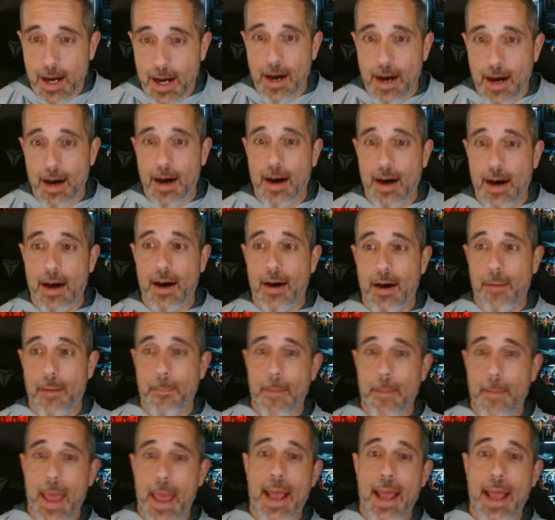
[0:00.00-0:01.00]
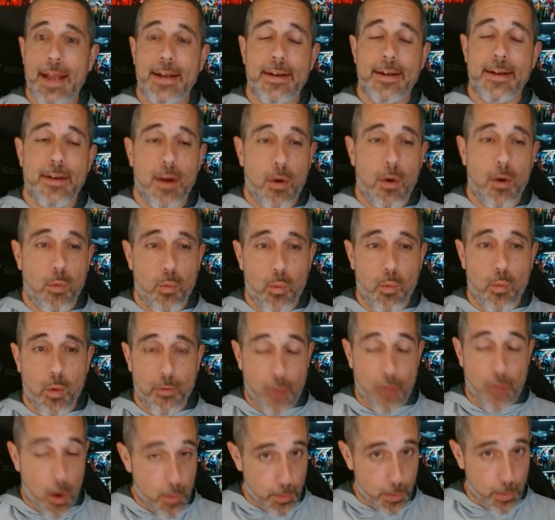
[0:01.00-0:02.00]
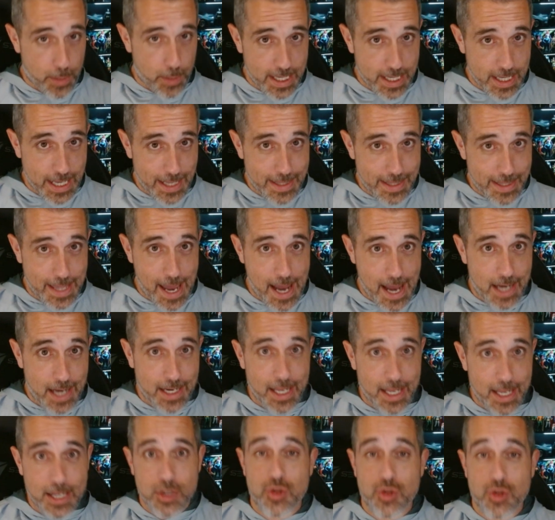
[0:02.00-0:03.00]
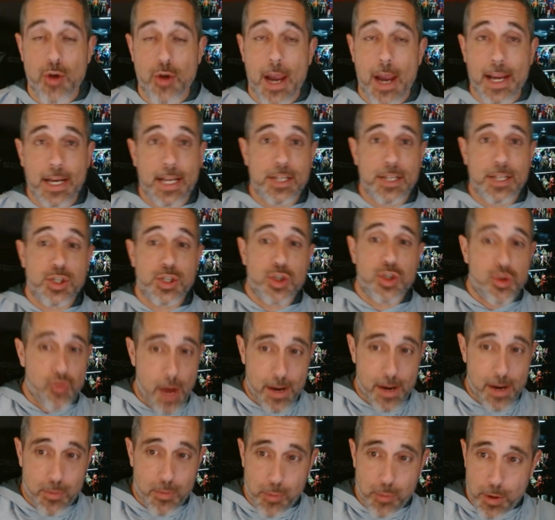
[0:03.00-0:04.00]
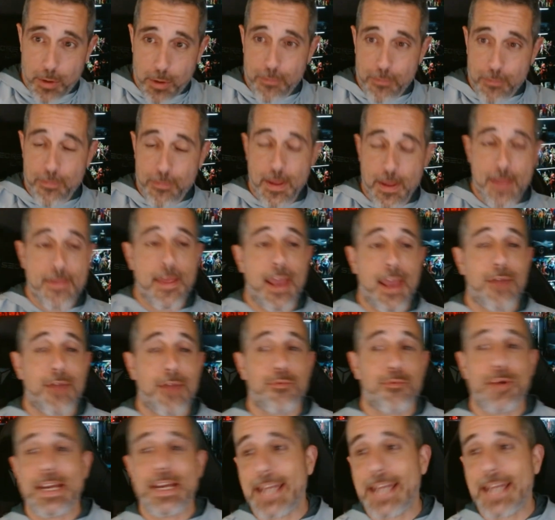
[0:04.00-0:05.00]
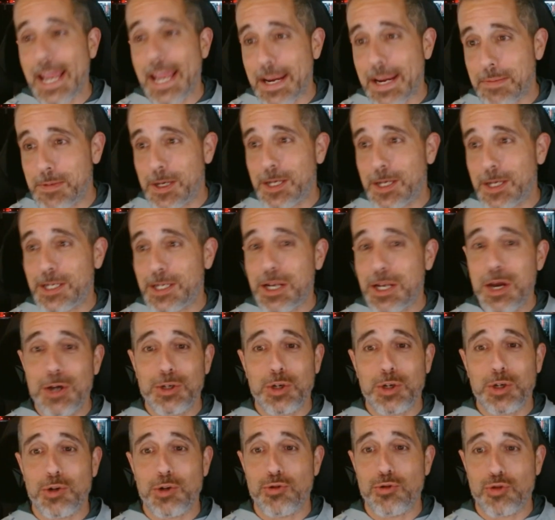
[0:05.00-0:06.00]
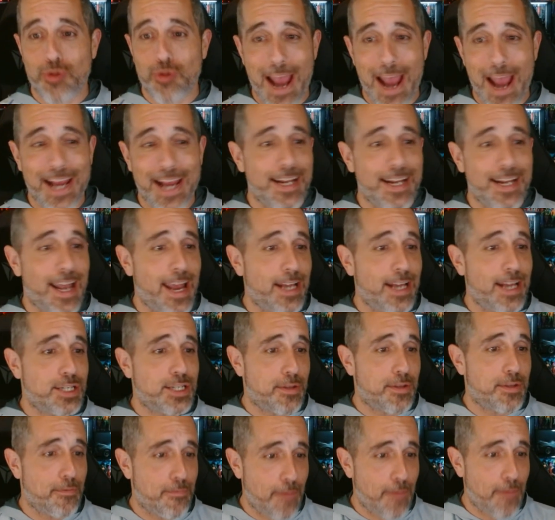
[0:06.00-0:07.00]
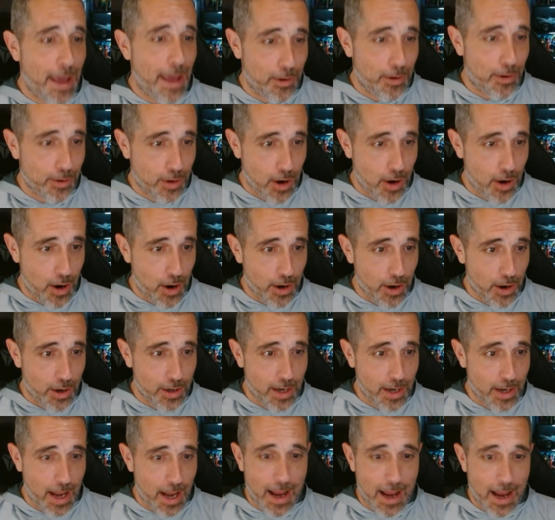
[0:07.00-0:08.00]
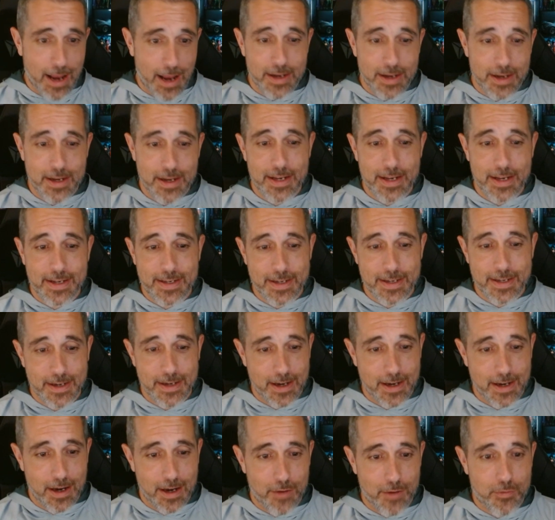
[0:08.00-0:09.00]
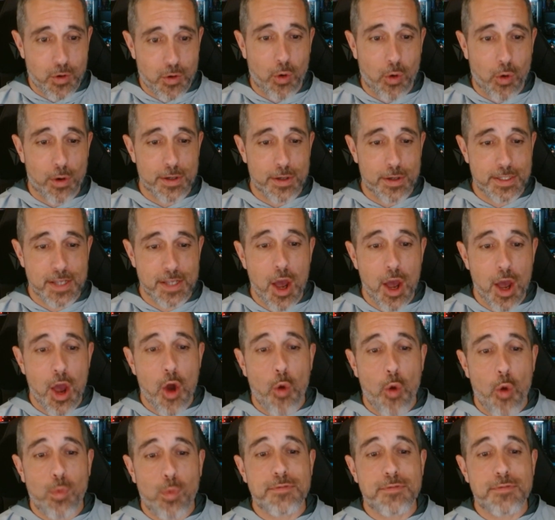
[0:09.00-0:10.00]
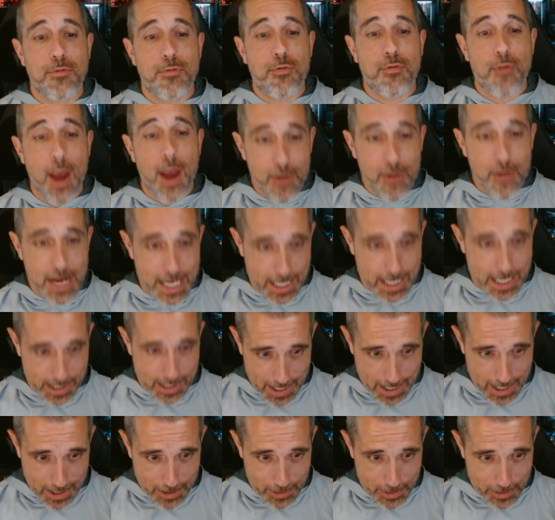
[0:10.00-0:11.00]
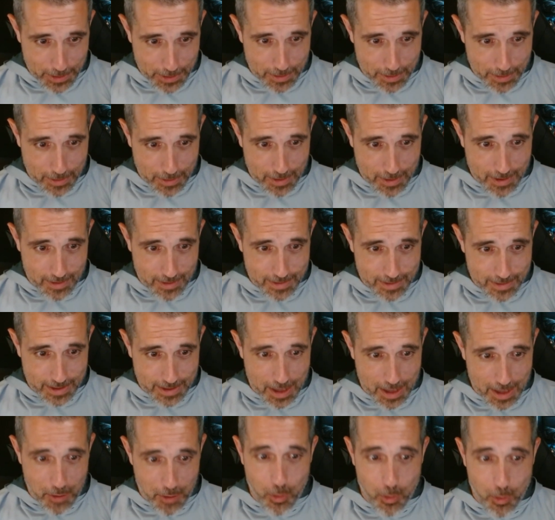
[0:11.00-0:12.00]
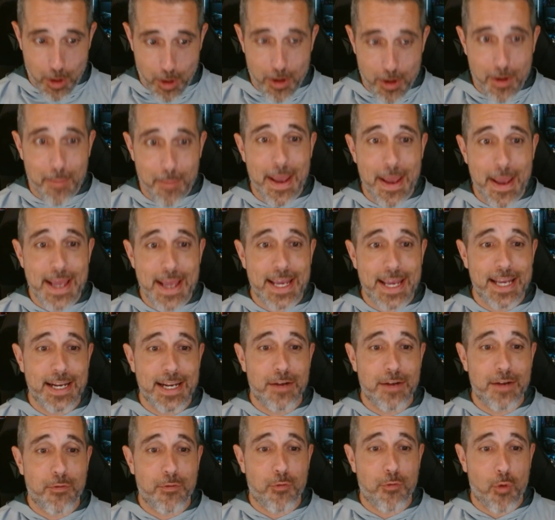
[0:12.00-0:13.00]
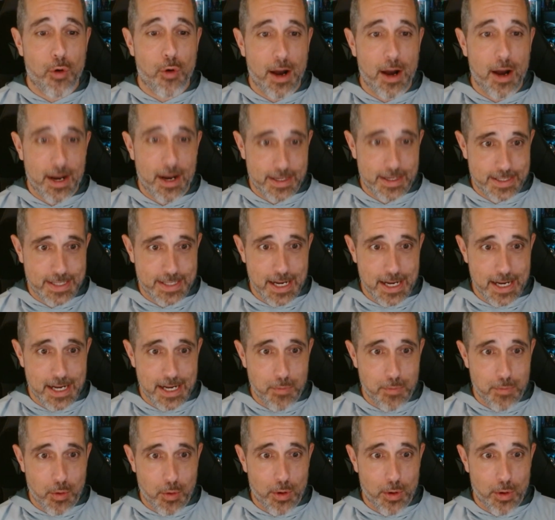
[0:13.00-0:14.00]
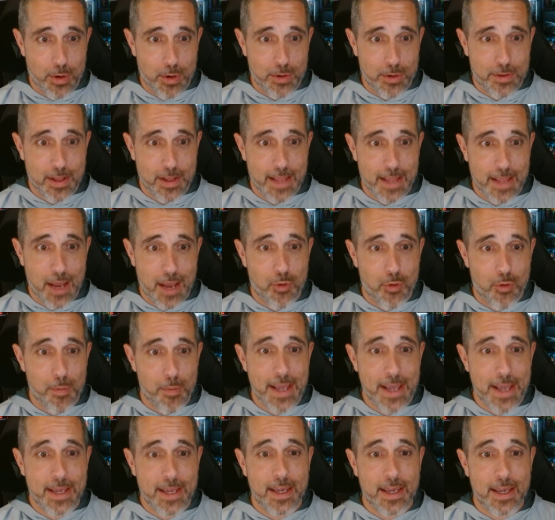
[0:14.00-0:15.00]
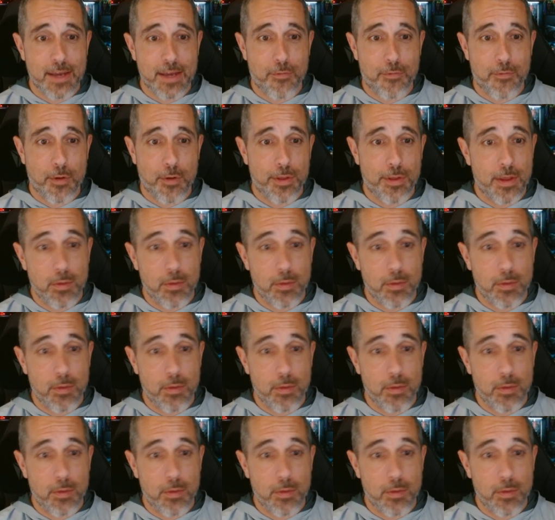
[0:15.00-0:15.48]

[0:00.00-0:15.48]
And I thought we were going to get that in Dragon Age Dreadwolf. Then they renamed it to Dragon Age the Veilguard. And it, of course, was very clear that they weren't making it for us anymore, that they were making it for